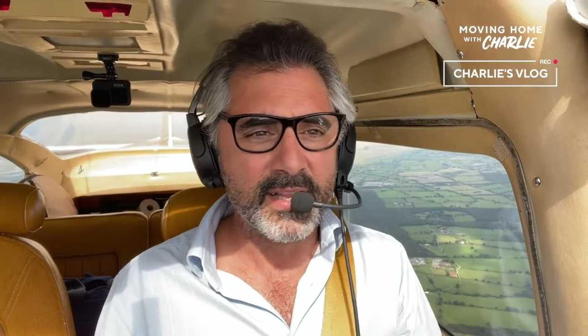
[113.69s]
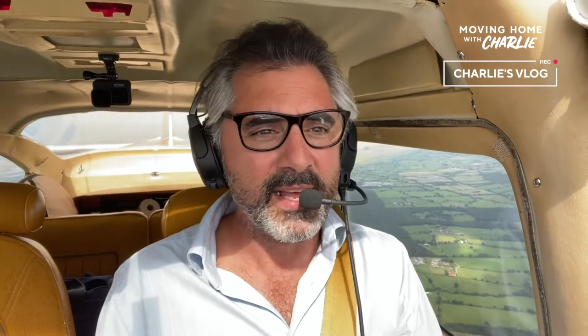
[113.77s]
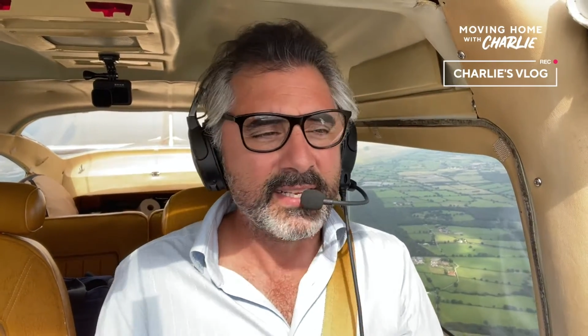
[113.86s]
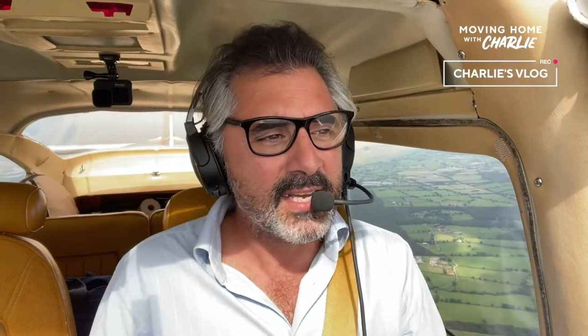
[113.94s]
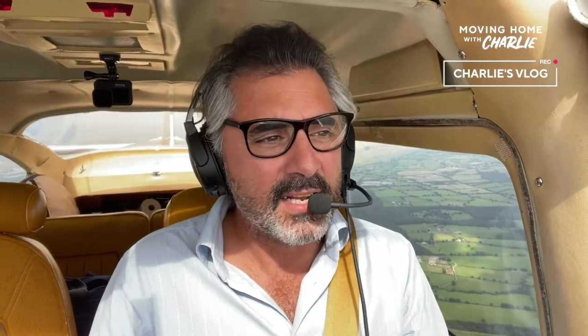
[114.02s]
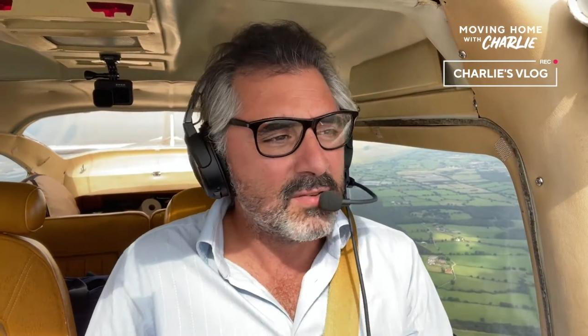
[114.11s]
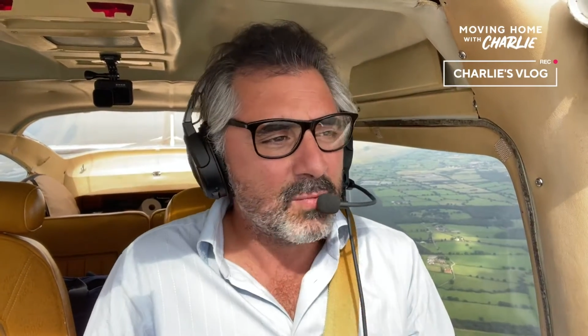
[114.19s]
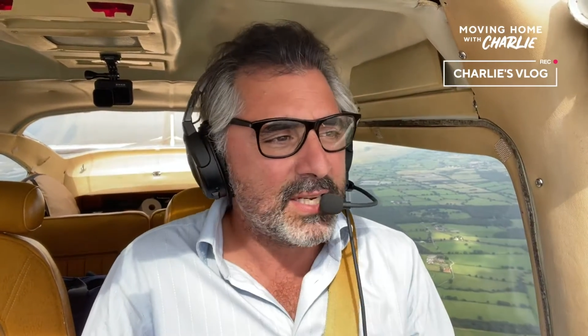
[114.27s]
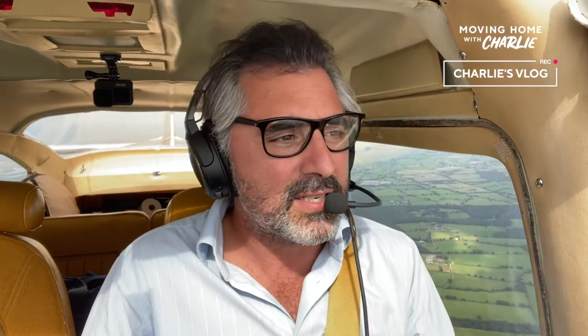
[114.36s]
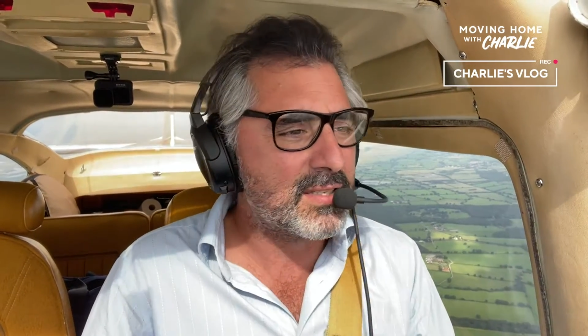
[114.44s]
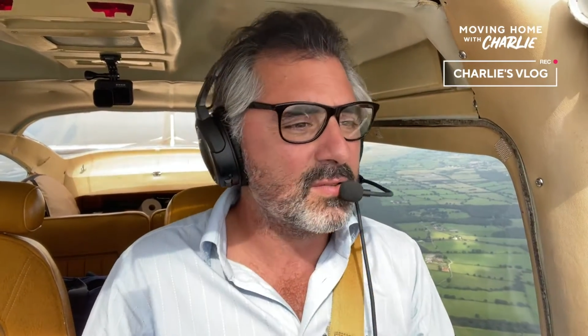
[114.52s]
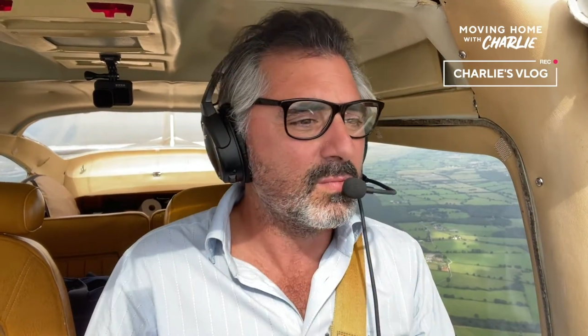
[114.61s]
and they said we
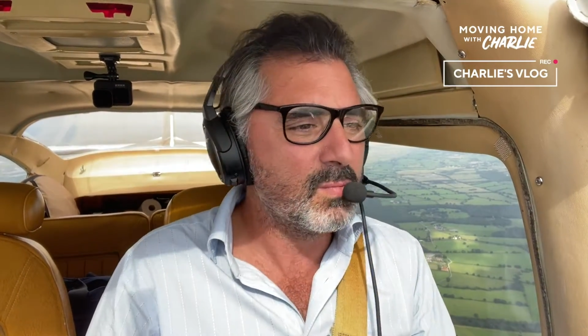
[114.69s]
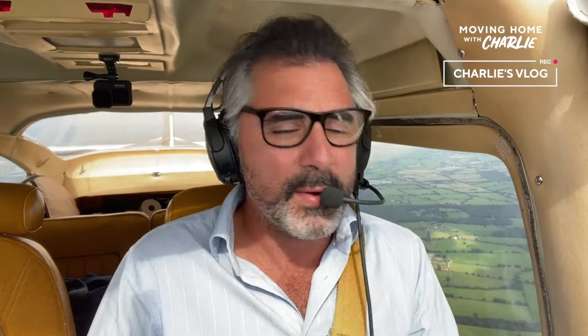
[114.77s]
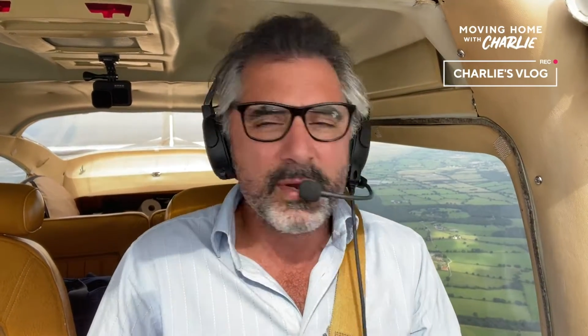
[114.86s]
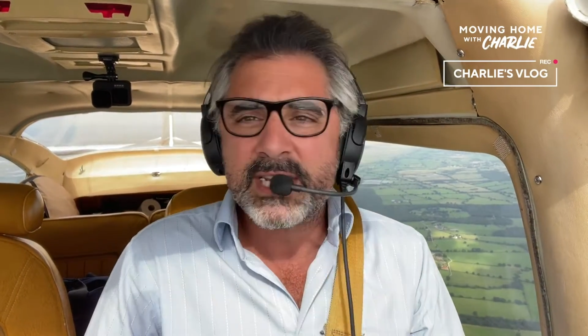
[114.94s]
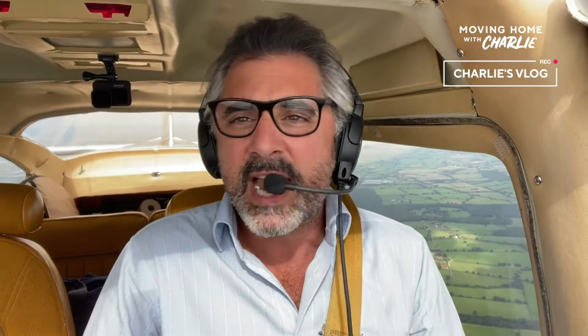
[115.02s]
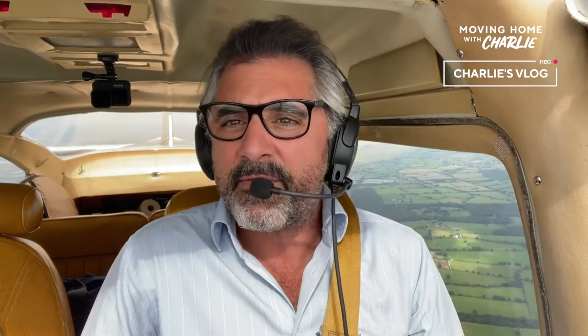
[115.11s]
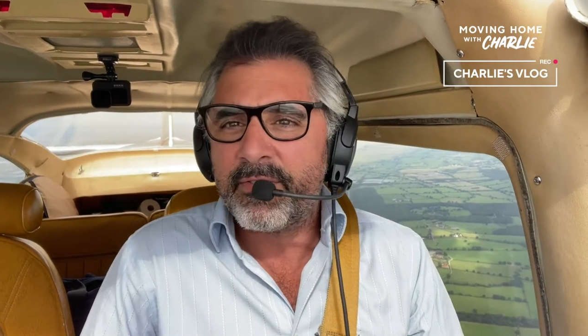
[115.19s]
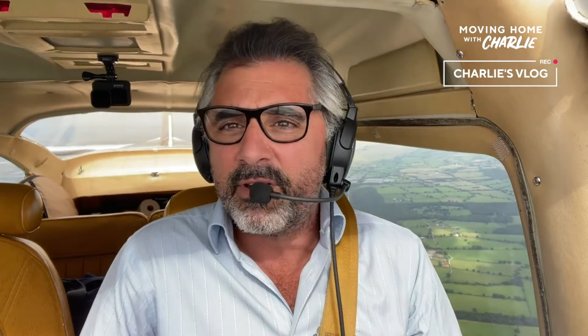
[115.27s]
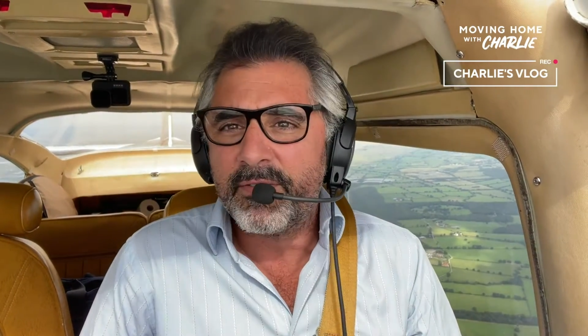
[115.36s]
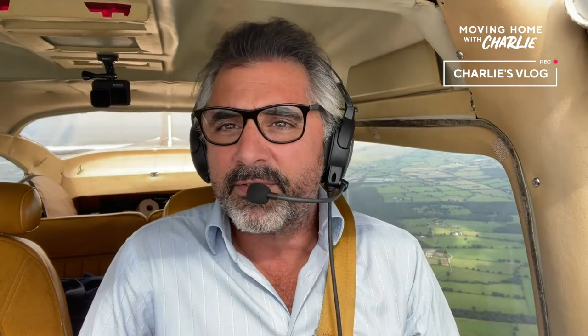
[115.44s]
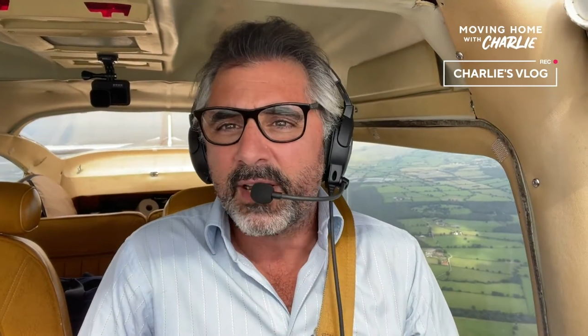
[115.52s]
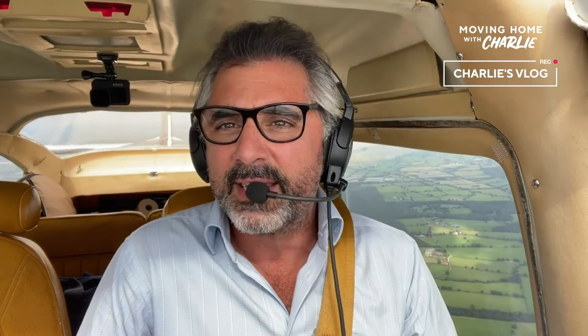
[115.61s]
just we would never
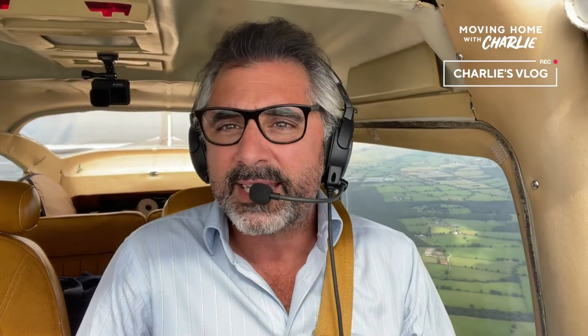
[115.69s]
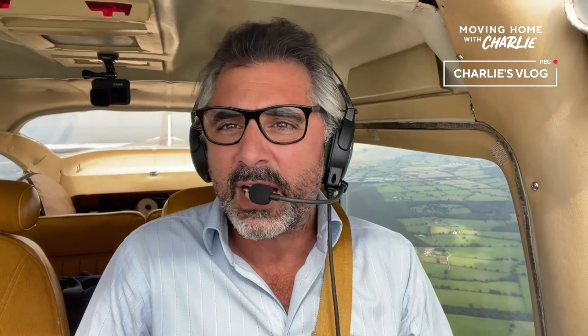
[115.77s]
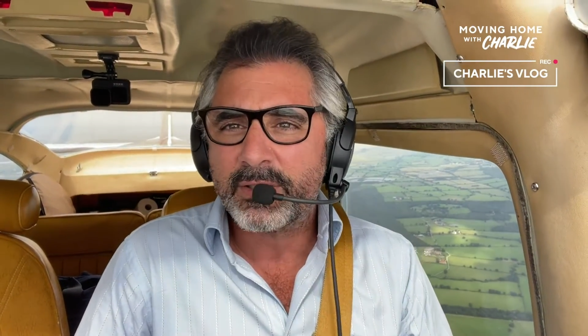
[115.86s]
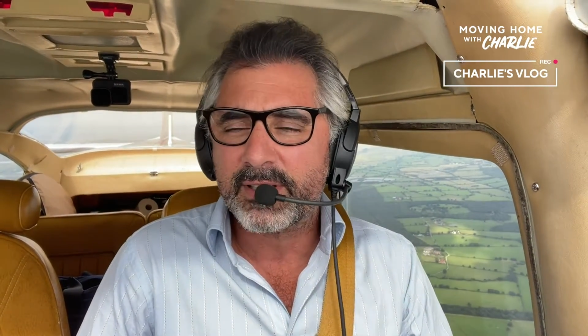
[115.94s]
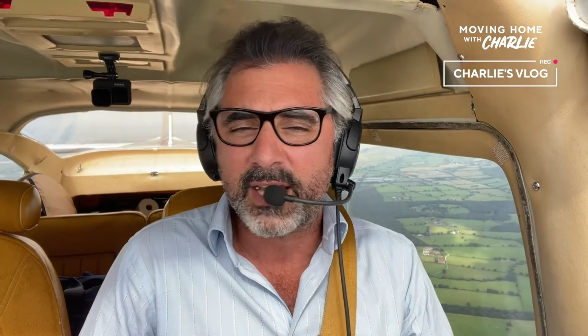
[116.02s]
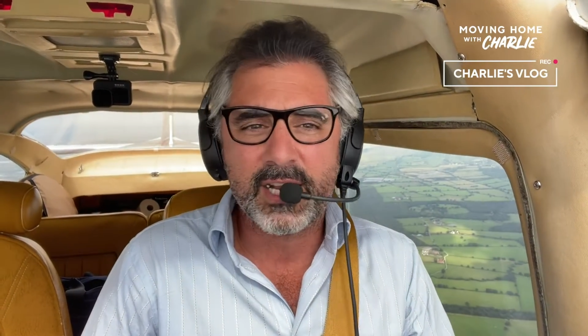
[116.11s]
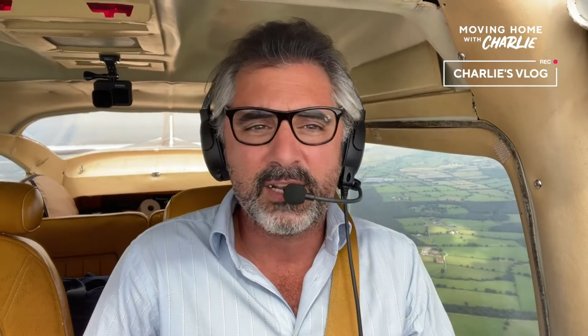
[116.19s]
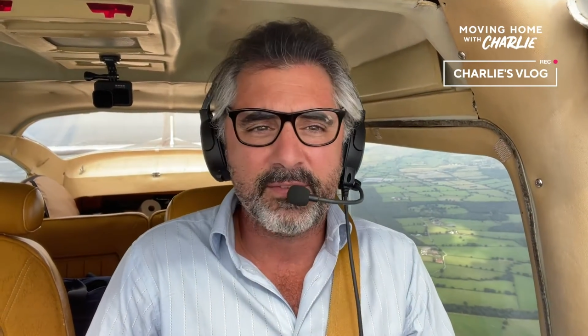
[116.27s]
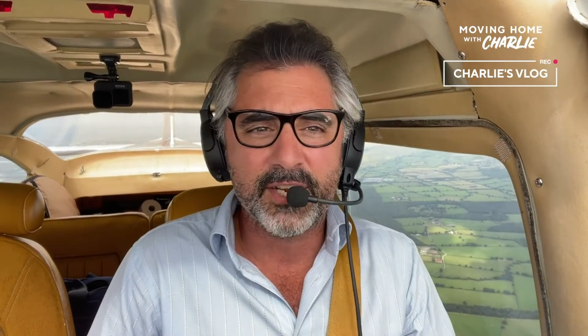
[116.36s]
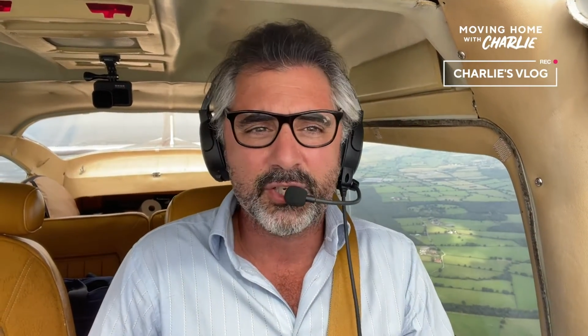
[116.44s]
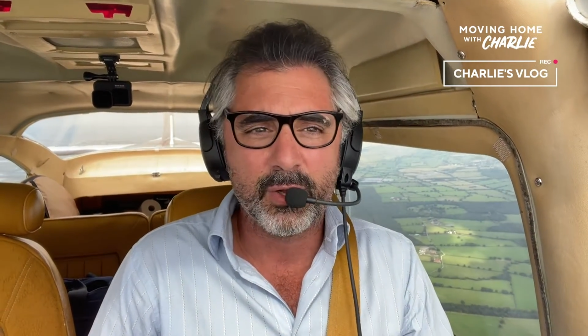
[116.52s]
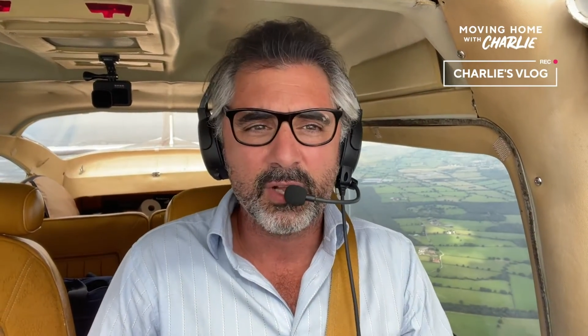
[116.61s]
have encountered that
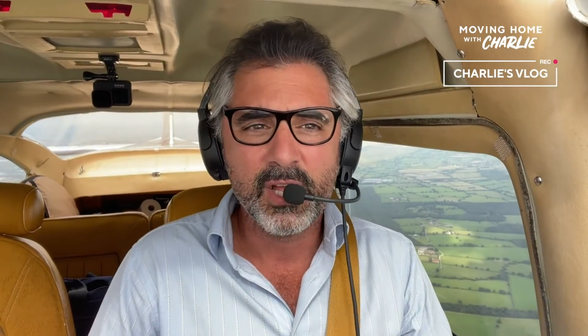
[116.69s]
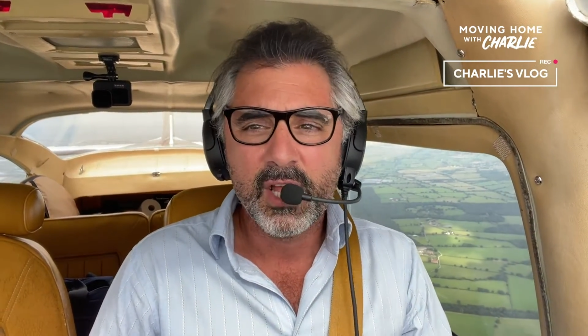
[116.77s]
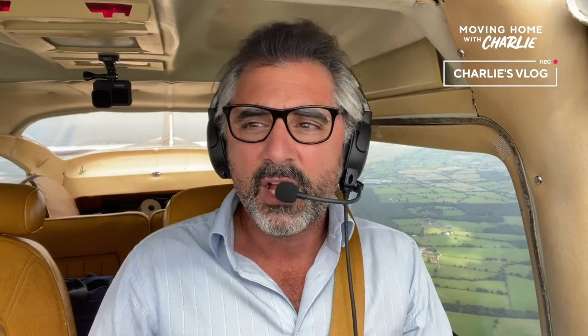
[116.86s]
individual